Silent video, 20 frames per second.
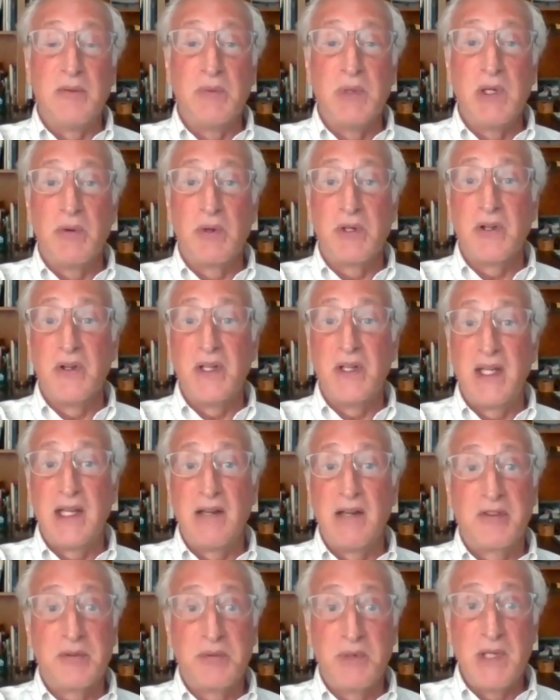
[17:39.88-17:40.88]
And we were going
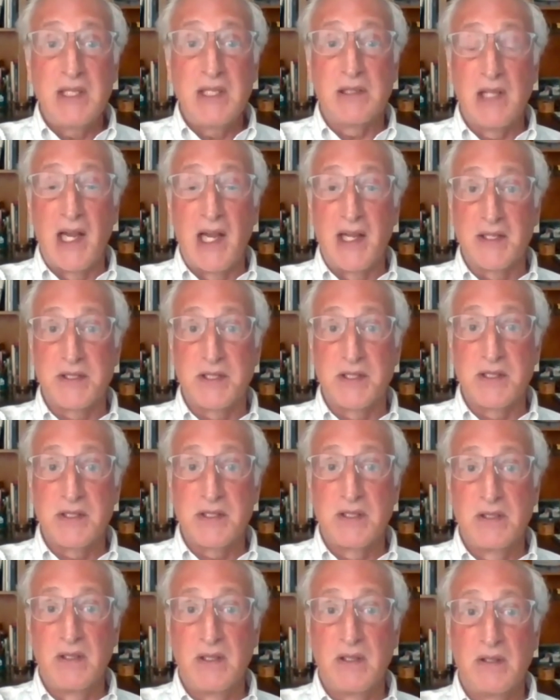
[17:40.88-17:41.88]
to have 3
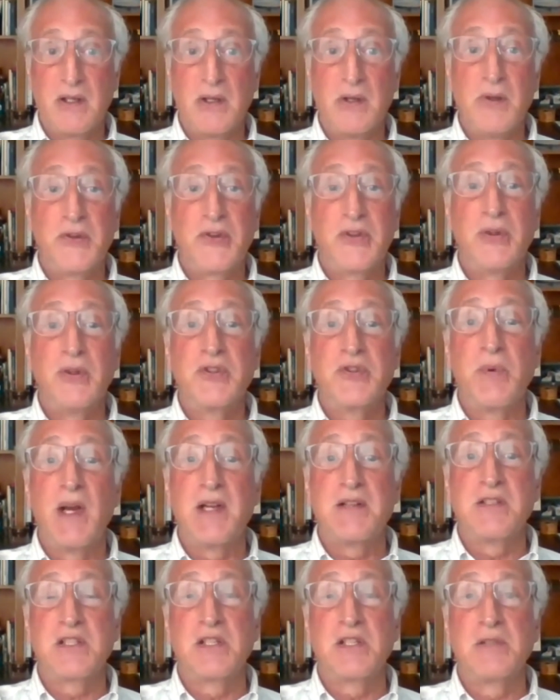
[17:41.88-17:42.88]
classes: those whose
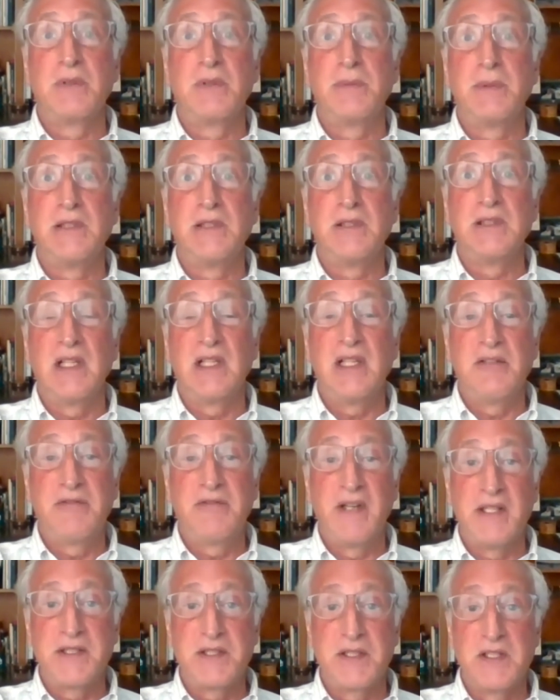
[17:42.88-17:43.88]
registrable
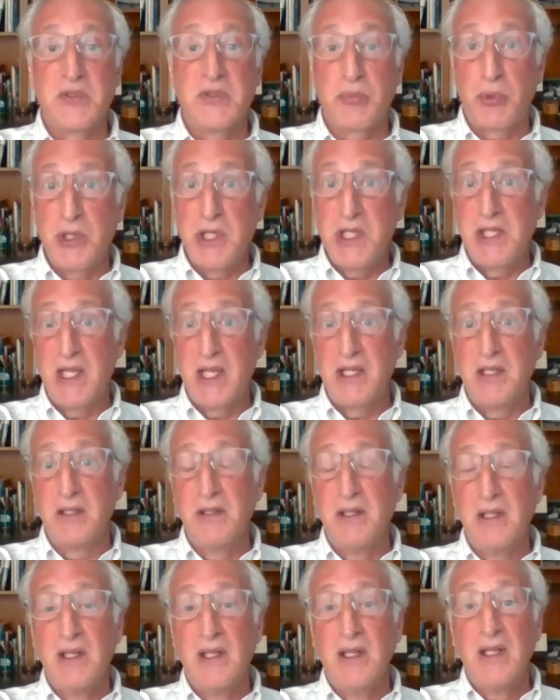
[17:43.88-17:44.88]
offenses
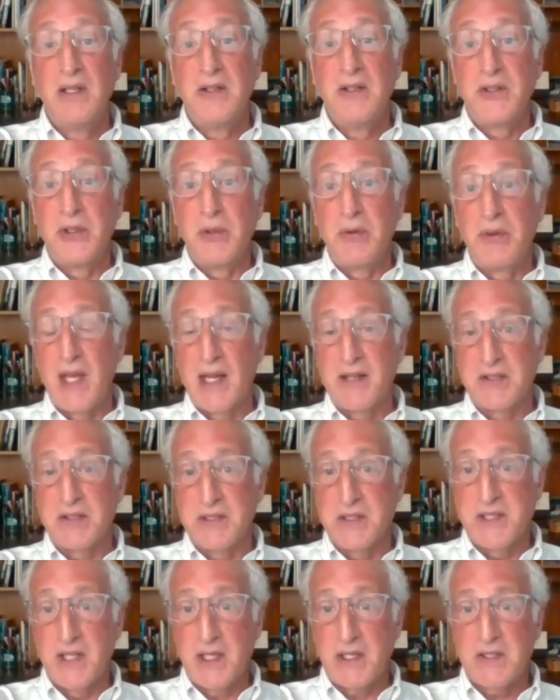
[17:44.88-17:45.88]
predated
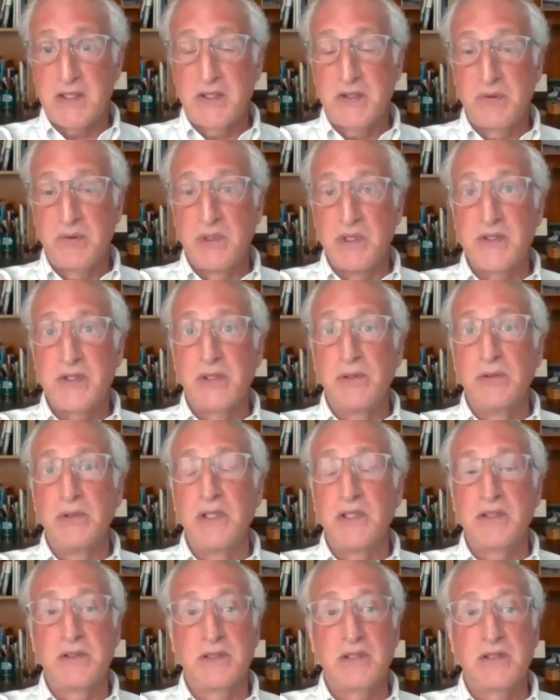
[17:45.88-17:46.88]
2006, when the
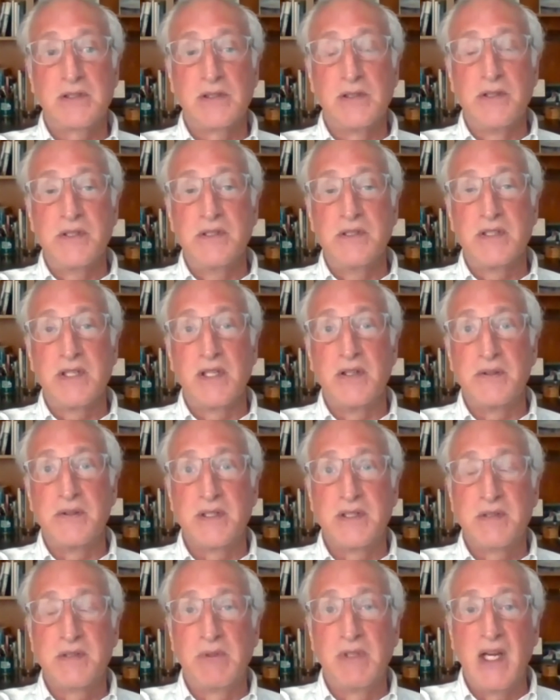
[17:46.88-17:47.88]
school exclusion
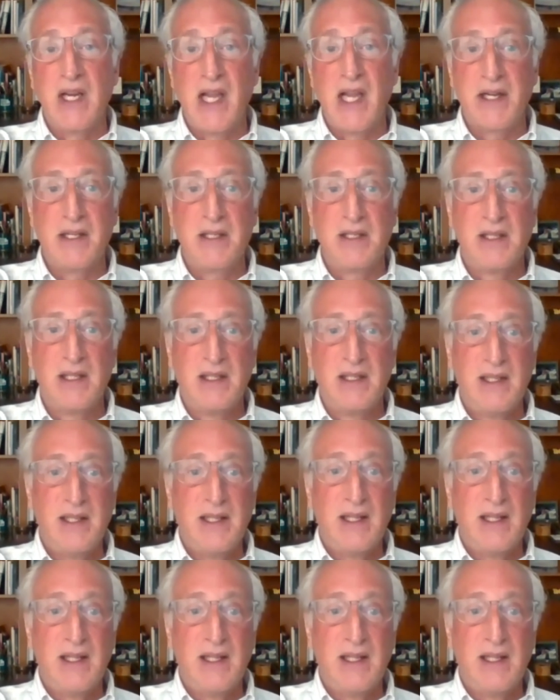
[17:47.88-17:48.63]
zones were added,